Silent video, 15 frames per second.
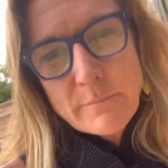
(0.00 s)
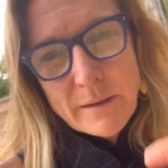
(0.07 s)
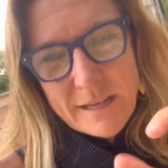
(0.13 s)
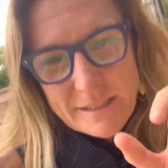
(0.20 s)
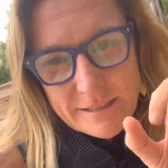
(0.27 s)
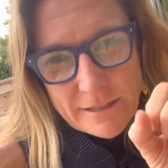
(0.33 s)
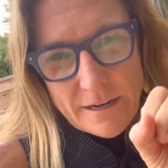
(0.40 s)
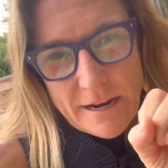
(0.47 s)

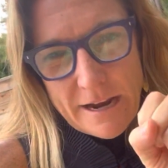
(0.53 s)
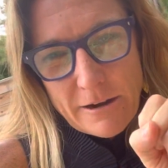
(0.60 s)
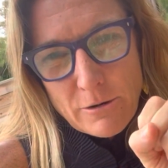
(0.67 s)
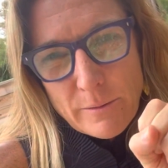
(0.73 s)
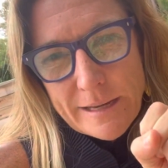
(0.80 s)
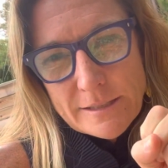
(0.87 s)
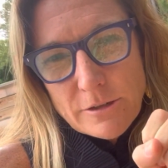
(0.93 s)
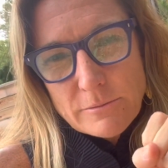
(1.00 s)
because their
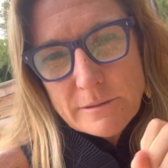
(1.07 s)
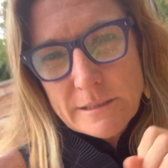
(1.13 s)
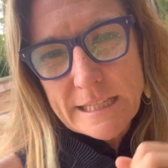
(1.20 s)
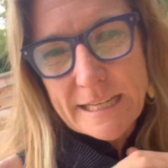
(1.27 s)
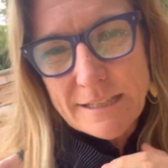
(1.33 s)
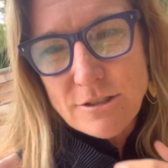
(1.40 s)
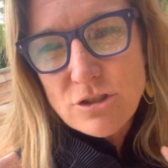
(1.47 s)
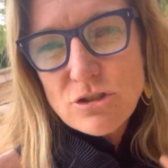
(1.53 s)
airways are really
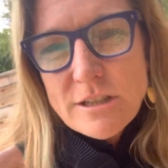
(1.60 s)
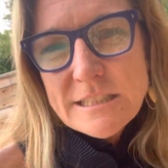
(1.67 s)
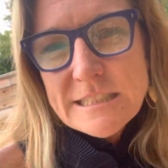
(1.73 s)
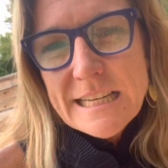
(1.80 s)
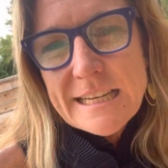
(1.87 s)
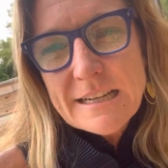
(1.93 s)
constricted,